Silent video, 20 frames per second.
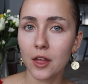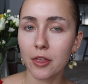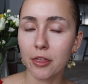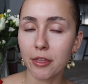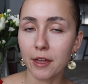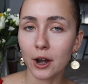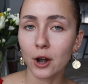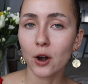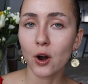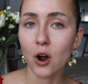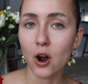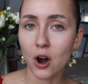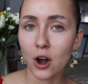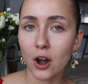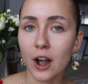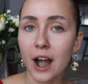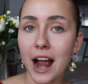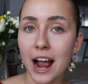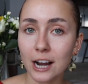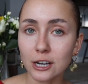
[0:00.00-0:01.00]
There
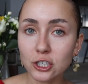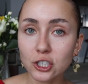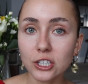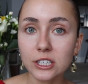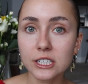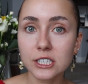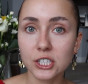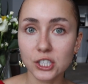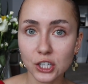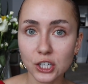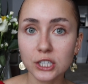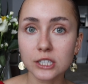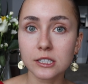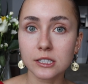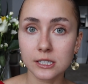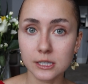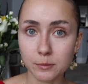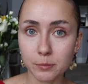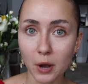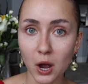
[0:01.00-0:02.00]
are actually
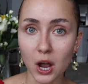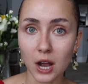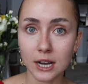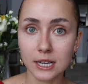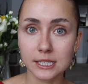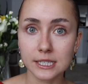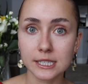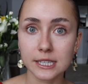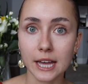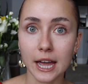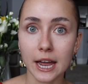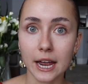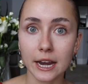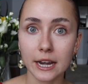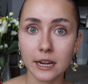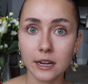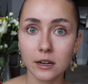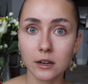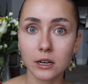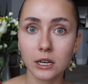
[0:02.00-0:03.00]
certain spas
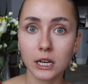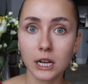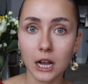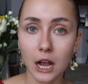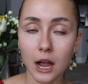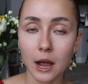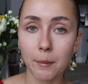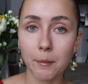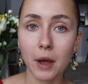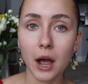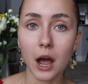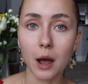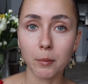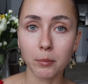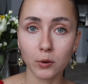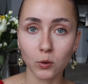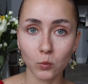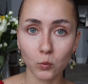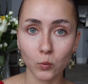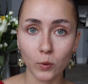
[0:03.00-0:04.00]
that come
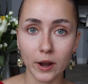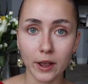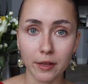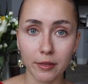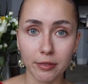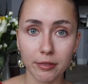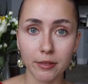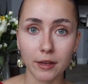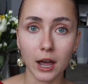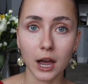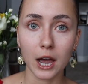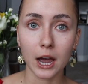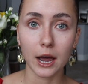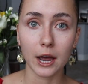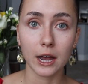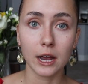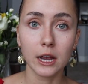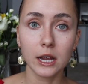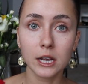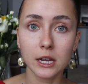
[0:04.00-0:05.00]
up with
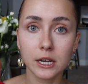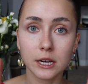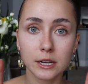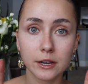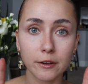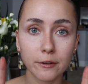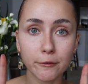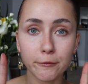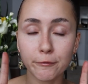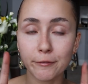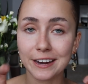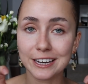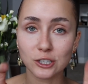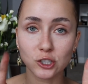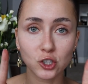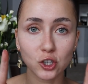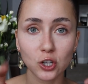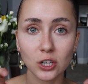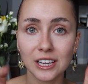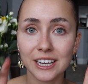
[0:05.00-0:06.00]
a
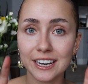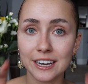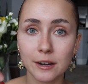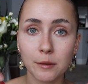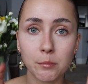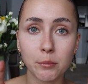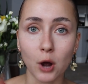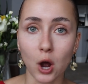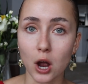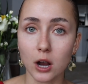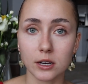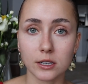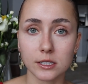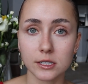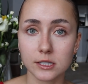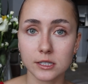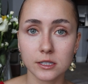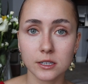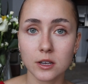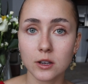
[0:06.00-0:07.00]
facial in a
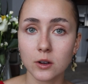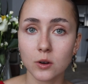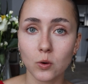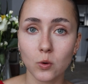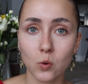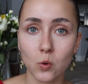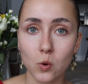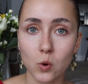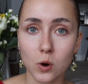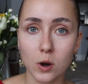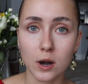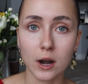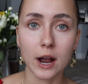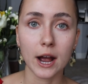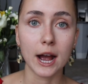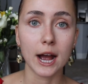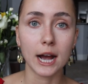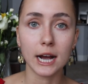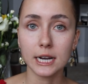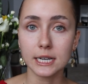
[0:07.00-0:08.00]
box or
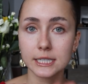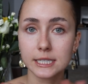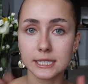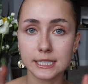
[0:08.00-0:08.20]
a